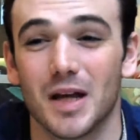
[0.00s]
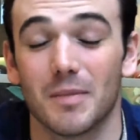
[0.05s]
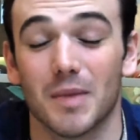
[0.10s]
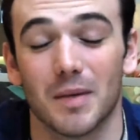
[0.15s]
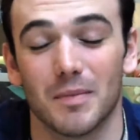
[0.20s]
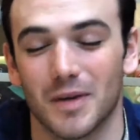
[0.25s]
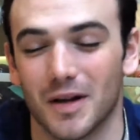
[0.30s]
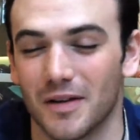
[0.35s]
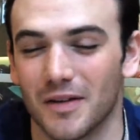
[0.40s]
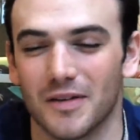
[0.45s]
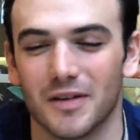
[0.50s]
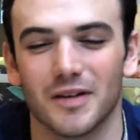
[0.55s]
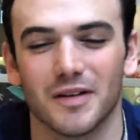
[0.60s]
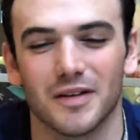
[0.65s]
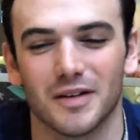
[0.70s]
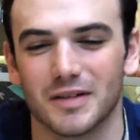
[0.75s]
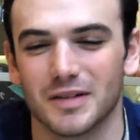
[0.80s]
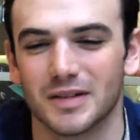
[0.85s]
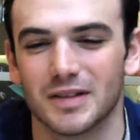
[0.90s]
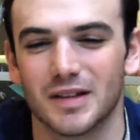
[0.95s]
And my
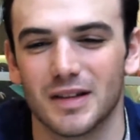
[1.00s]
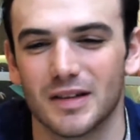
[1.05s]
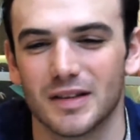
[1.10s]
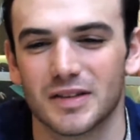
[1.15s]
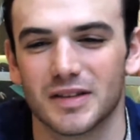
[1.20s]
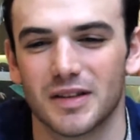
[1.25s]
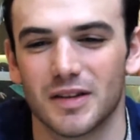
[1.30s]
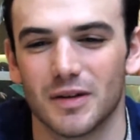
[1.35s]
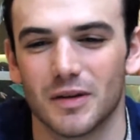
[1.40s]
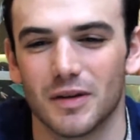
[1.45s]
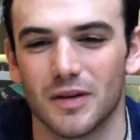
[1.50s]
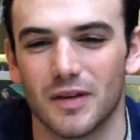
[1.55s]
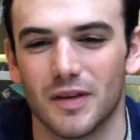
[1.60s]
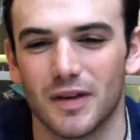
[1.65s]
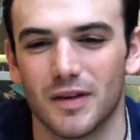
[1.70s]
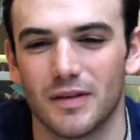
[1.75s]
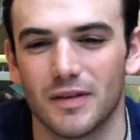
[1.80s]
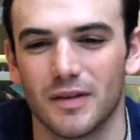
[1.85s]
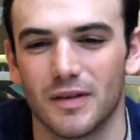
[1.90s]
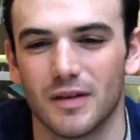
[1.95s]
mother, just a
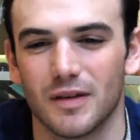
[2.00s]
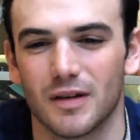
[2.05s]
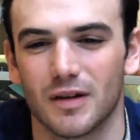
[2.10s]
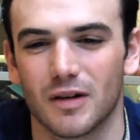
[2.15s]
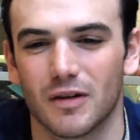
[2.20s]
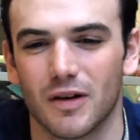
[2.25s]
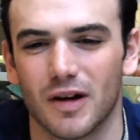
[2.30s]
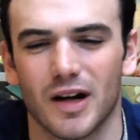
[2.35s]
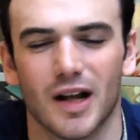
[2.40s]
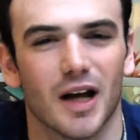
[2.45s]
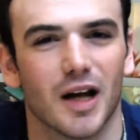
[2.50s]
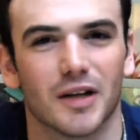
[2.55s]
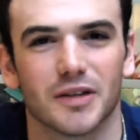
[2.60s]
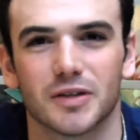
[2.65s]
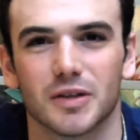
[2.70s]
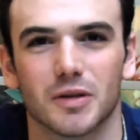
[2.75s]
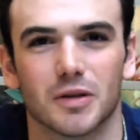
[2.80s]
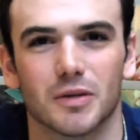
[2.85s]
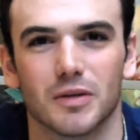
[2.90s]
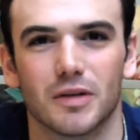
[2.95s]
great
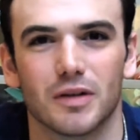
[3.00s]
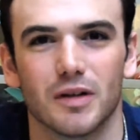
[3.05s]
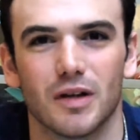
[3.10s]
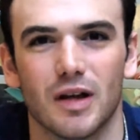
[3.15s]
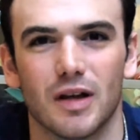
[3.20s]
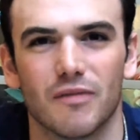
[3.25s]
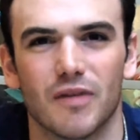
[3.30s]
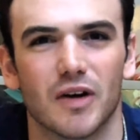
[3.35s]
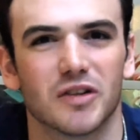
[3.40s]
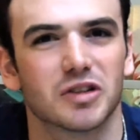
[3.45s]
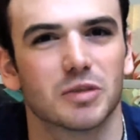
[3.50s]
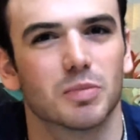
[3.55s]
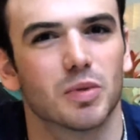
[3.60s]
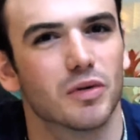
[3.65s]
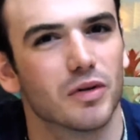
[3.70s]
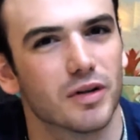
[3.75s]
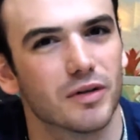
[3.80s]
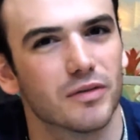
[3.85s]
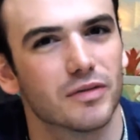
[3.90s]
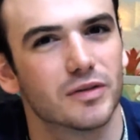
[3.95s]
household and very
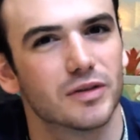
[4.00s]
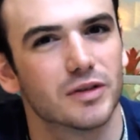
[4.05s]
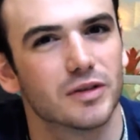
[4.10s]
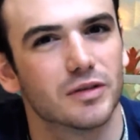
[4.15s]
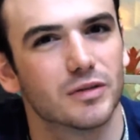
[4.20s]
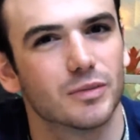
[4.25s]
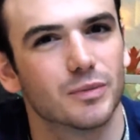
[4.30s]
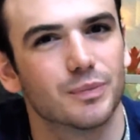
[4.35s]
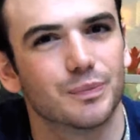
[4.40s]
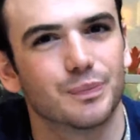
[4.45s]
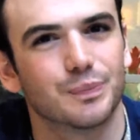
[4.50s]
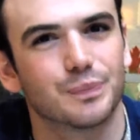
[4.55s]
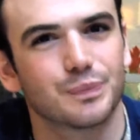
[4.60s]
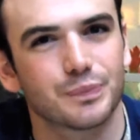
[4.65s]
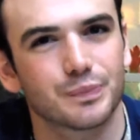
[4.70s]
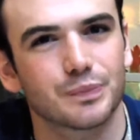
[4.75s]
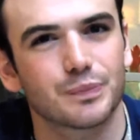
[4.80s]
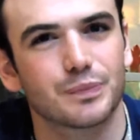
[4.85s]
supportive too.